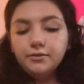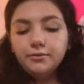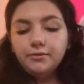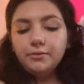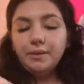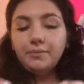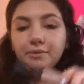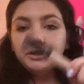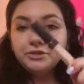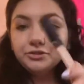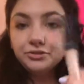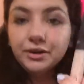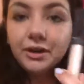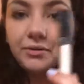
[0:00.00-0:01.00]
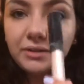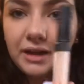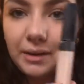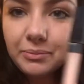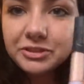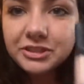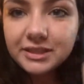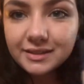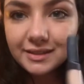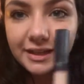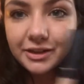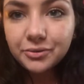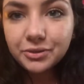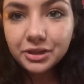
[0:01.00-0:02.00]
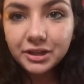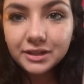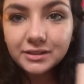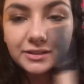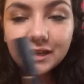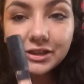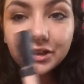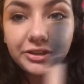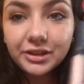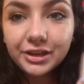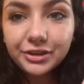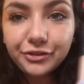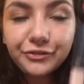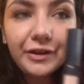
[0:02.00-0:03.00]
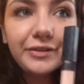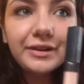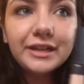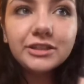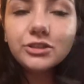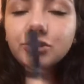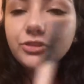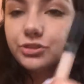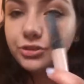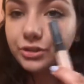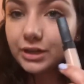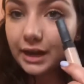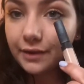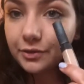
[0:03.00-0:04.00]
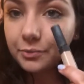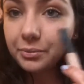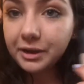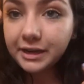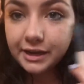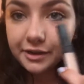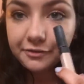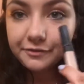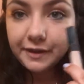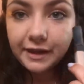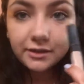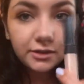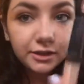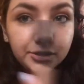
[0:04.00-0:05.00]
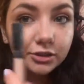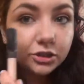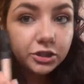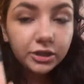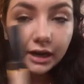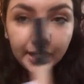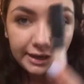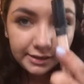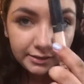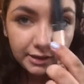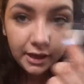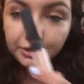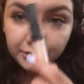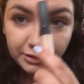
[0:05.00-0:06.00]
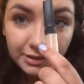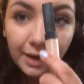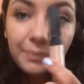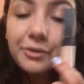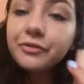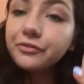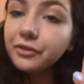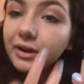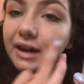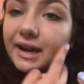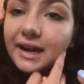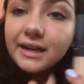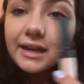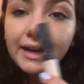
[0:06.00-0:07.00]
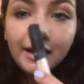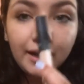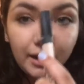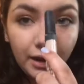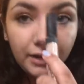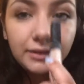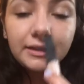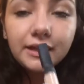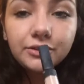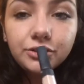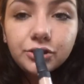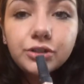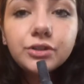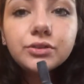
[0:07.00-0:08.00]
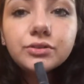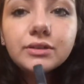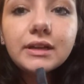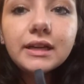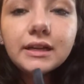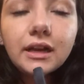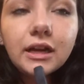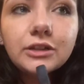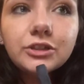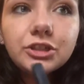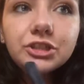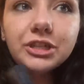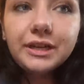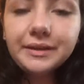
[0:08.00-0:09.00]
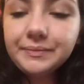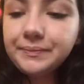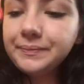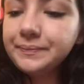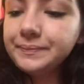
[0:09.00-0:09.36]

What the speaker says: Remember to go a couple shades lighter with your concealer than your foundation so you can have the brightening effect under your eyes, on the top of your forehead, down your nose, and on your chin.